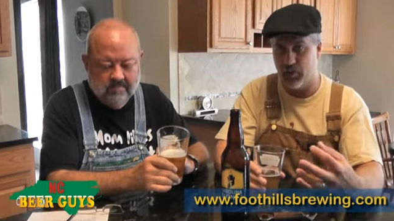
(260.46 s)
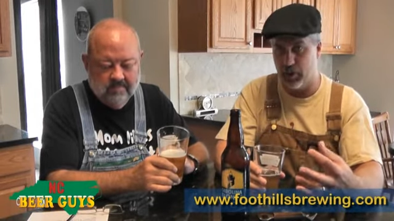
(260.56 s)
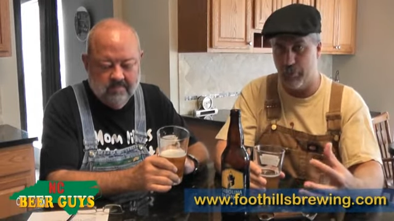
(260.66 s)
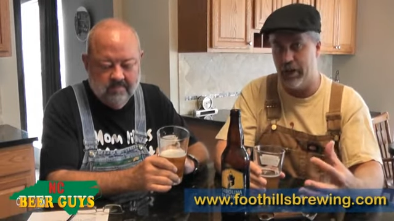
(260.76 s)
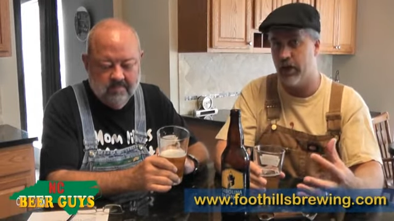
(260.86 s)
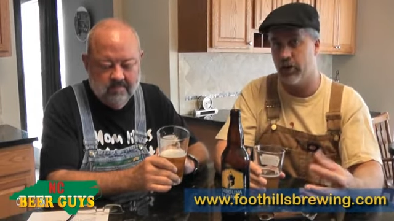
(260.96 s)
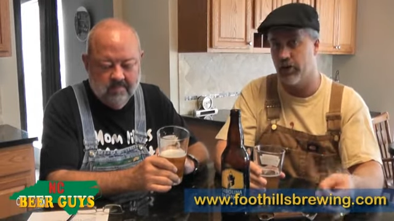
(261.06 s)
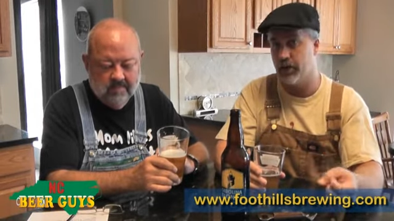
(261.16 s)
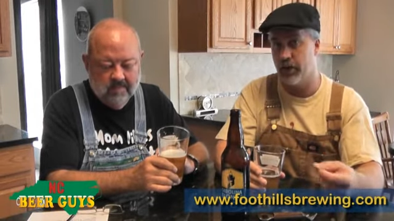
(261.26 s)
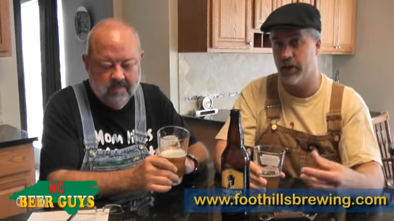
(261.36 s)
Speaker 1: for the beer
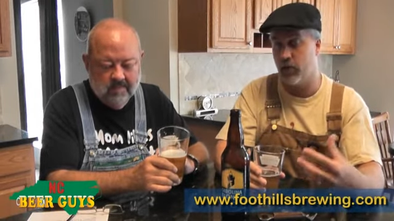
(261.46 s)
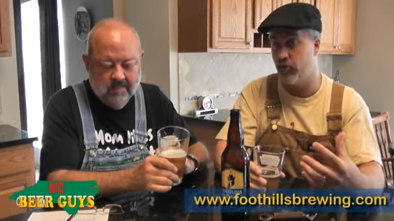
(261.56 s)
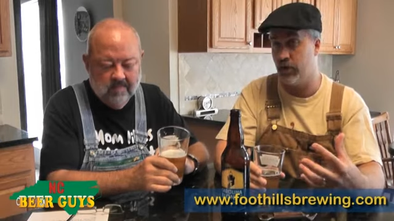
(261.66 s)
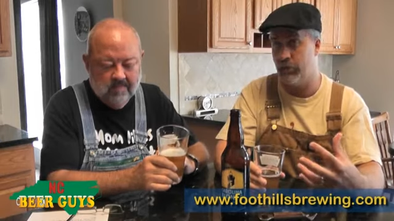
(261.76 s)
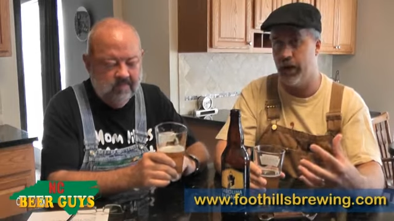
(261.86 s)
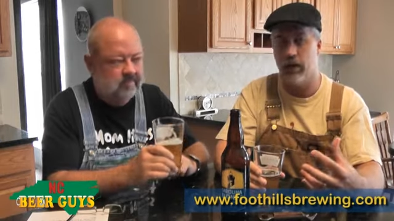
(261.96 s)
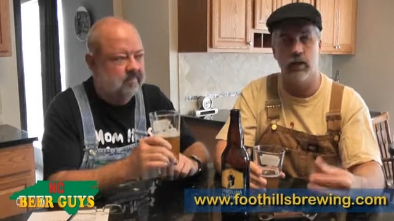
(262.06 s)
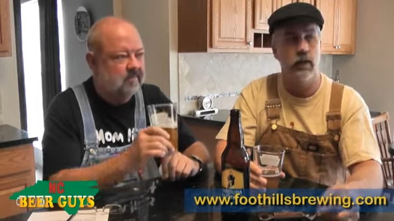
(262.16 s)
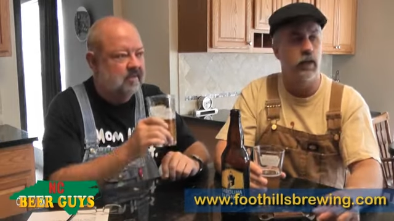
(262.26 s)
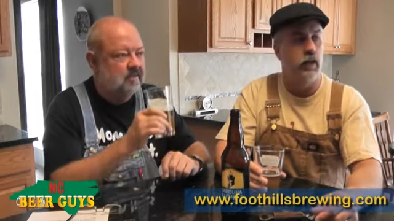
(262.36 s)
because it is a cream ale.
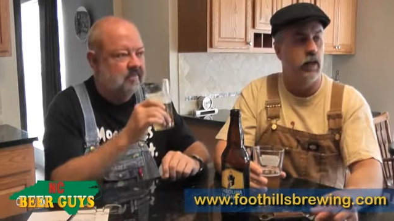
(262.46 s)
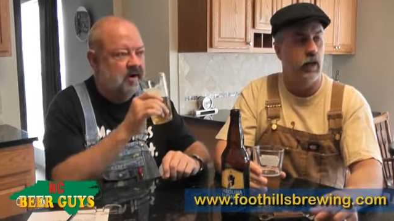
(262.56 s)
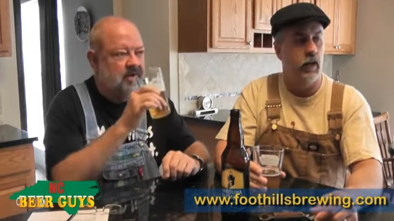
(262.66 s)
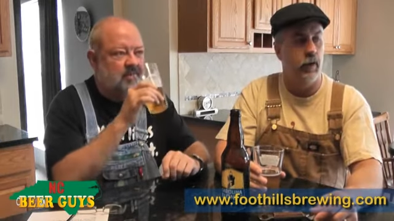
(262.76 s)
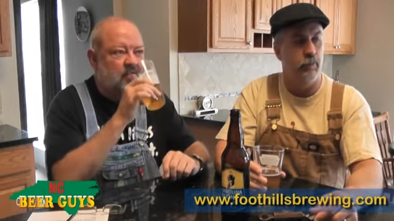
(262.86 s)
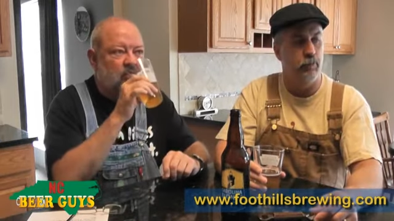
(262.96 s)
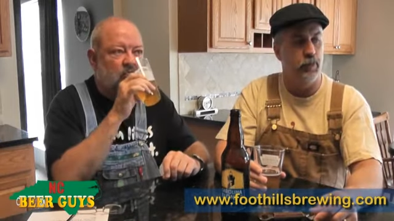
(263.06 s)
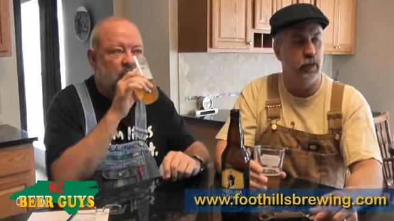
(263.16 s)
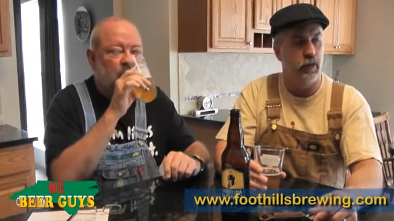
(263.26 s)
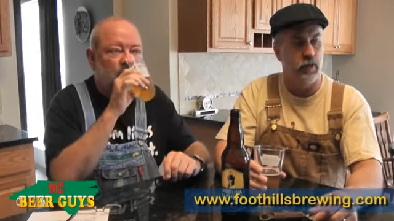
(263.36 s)
Right. Um,
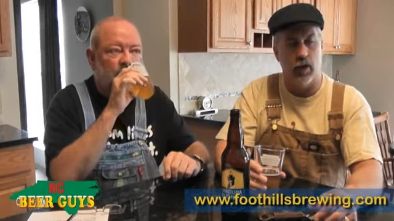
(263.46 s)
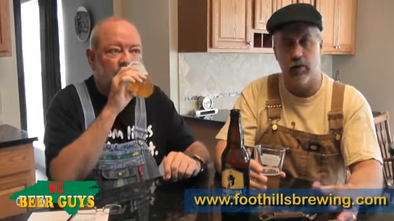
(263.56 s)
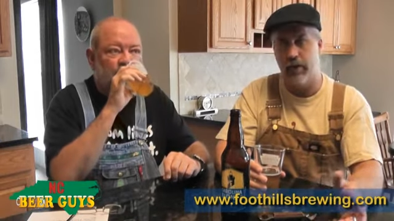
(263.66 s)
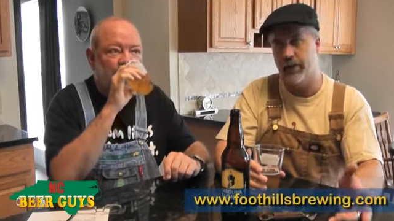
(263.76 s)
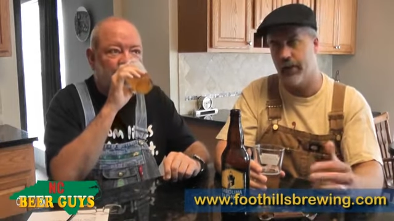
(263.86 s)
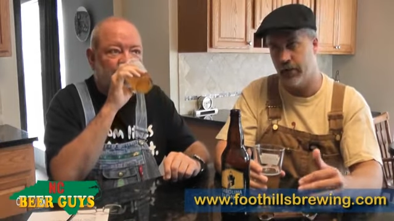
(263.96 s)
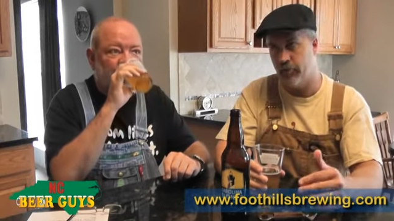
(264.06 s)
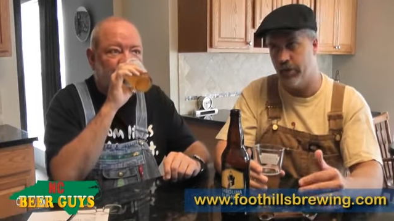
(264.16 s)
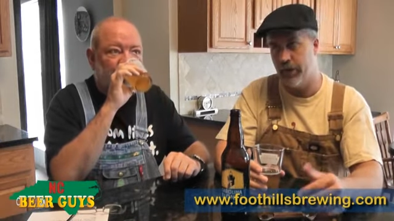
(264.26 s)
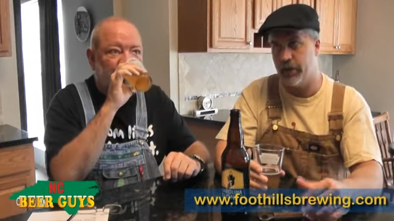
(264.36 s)
so I'm not seeing the
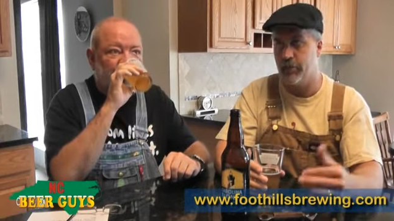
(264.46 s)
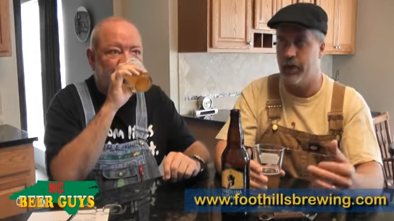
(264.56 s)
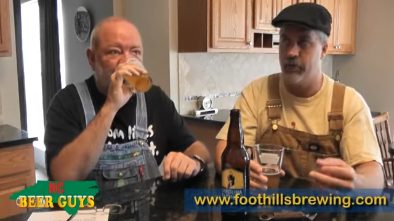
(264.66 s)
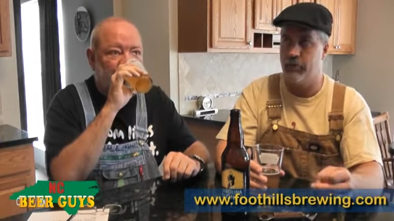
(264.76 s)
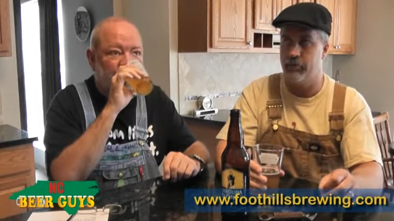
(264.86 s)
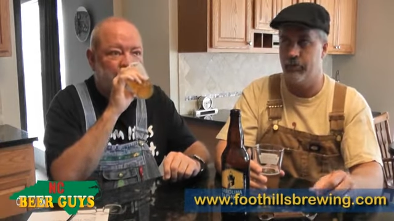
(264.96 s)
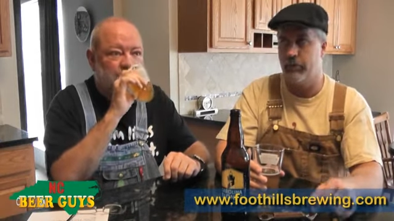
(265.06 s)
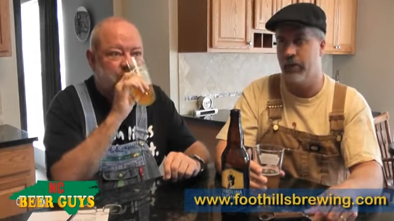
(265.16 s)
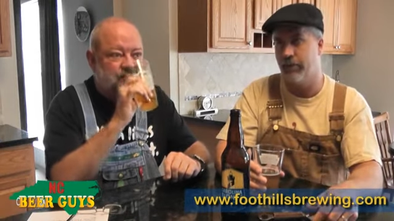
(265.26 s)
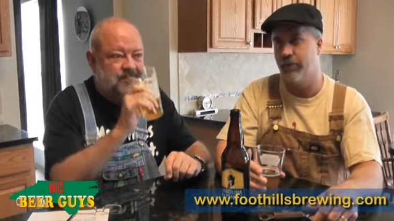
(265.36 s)
creaminess. I'm getting
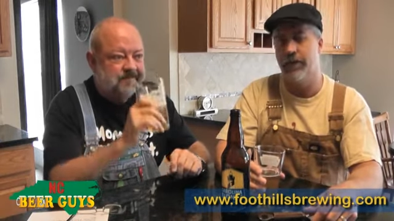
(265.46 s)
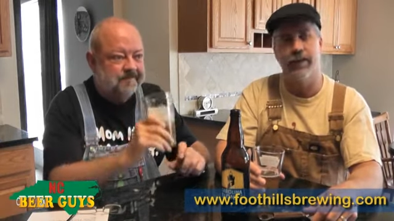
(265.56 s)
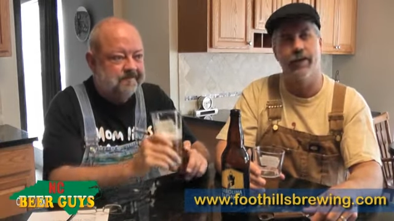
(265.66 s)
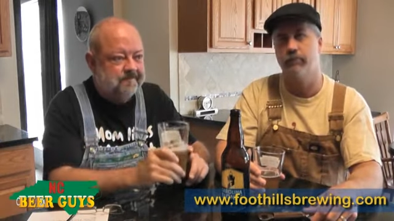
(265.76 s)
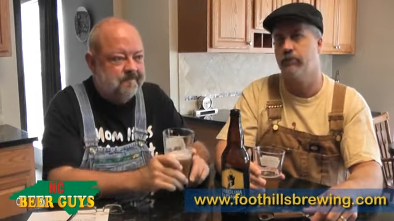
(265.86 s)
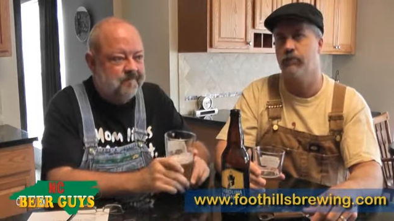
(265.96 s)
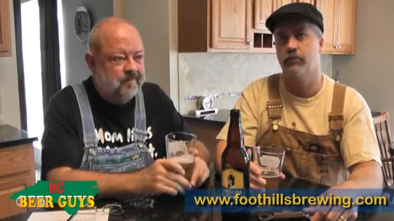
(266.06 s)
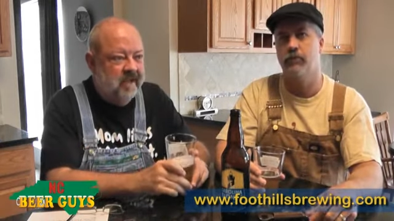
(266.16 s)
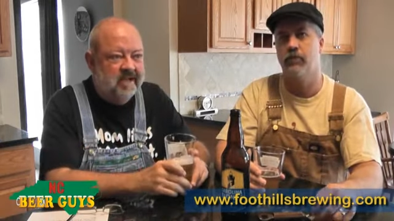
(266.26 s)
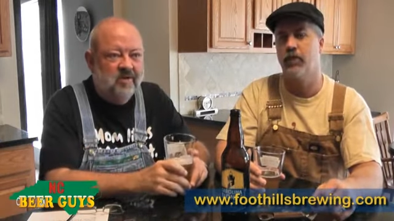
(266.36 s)

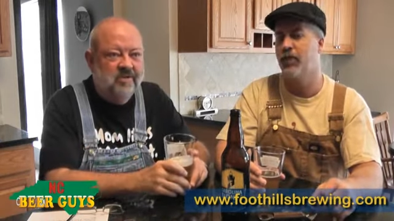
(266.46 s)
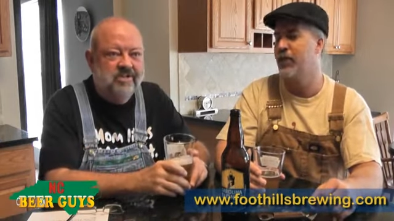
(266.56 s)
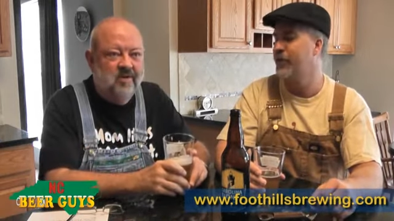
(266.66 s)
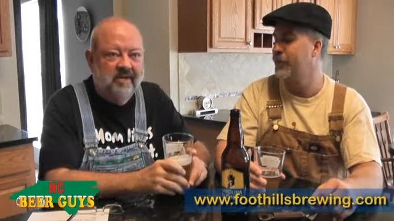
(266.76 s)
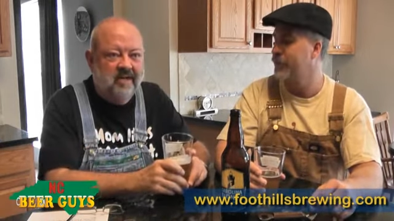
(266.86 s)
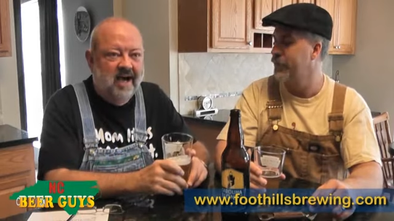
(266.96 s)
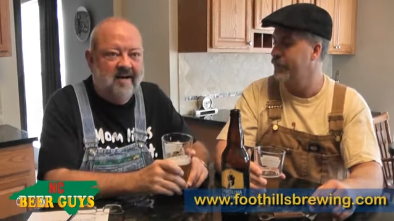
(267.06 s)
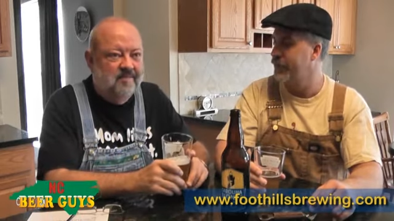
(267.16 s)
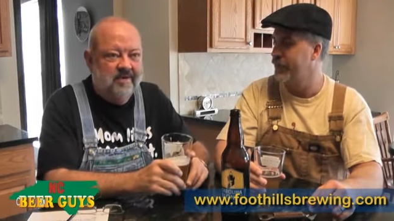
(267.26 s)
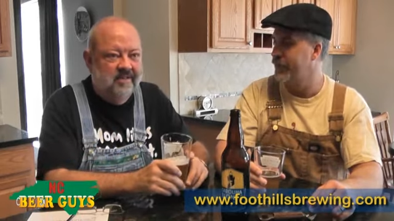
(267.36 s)
Speaker 2: and of course, you don't get the
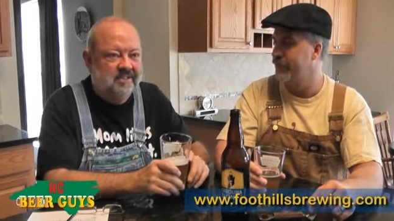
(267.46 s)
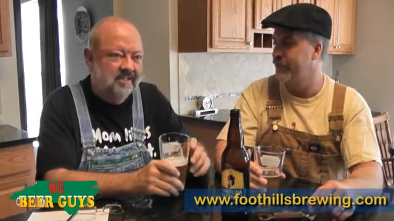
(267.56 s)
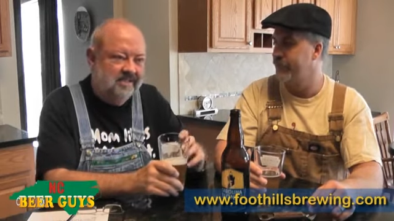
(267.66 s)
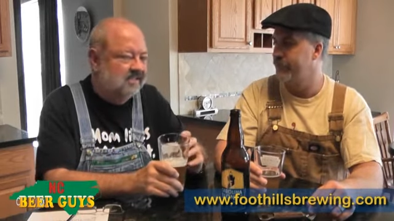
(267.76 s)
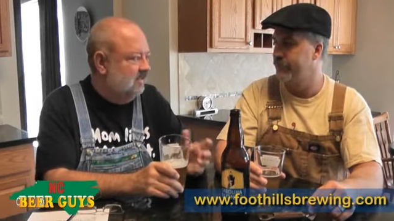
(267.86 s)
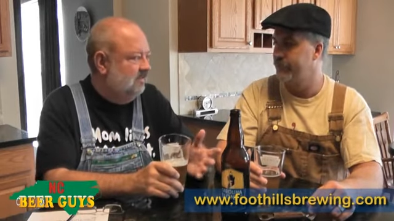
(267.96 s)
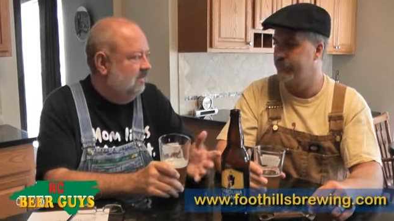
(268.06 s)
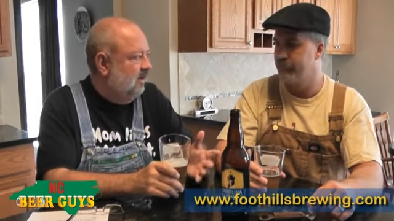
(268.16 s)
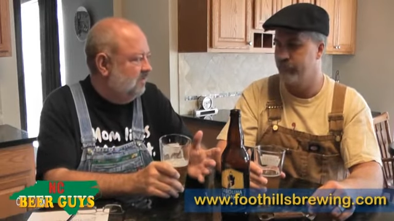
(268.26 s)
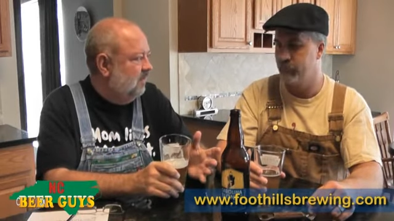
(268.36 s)
hop bitterness because it's
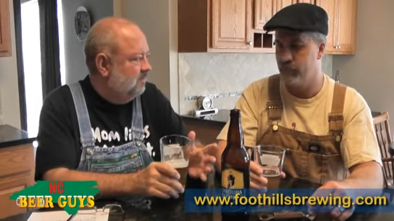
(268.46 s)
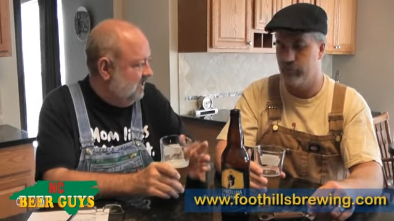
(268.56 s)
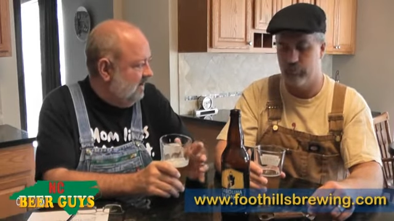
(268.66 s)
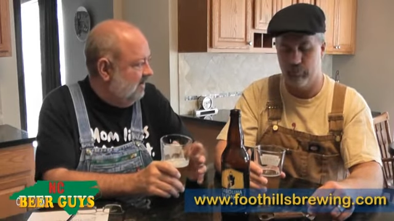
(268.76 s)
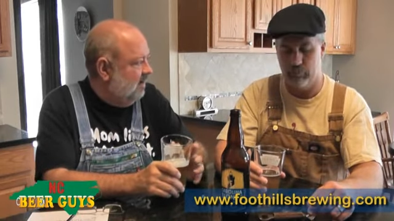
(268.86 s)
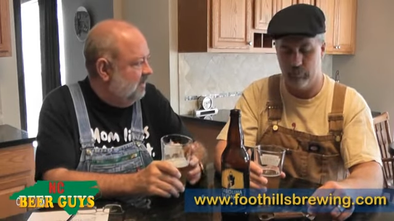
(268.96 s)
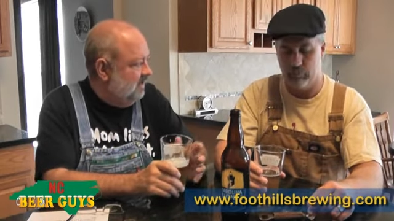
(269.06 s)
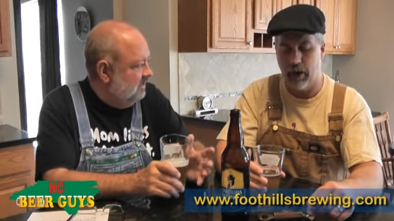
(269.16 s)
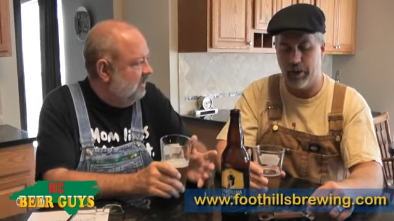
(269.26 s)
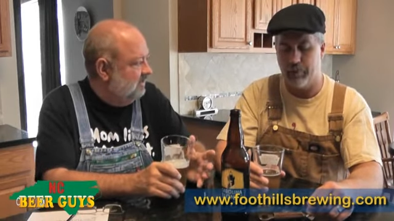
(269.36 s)
not supposed to have hop
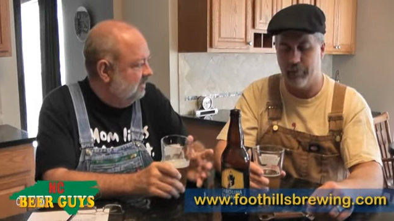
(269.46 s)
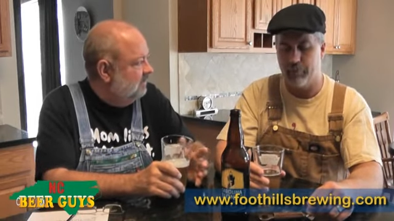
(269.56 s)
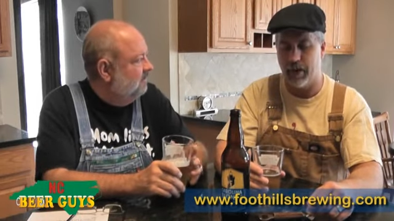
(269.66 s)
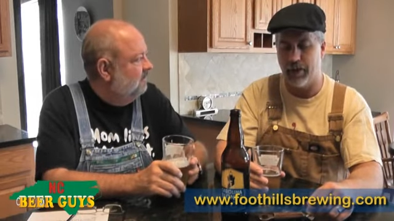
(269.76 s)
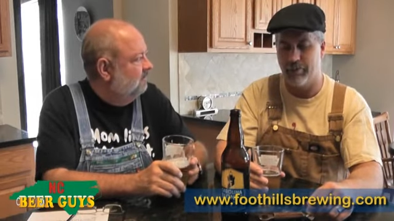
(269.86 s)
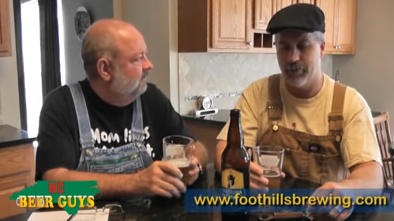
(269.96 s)
bitterness. It right. doesn't.
Speaker 1: Right.